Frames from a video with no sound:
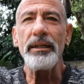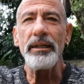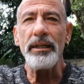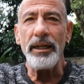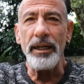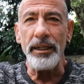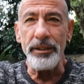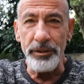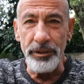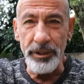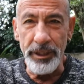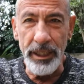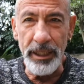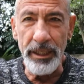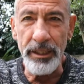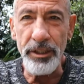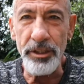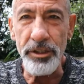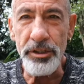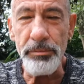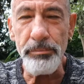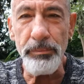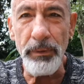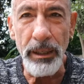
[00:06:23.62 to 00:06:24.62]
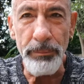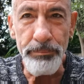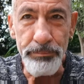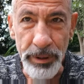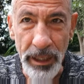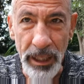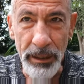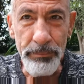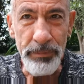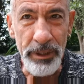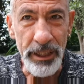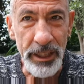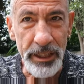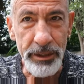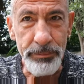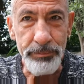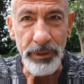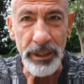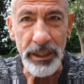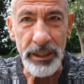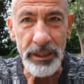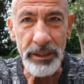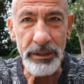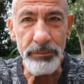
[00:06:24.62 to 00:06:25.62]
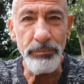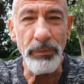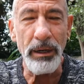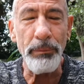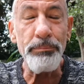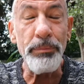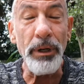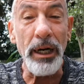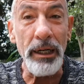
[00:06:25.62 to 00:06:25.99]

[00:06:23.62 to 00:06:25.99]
And you get into my public space, my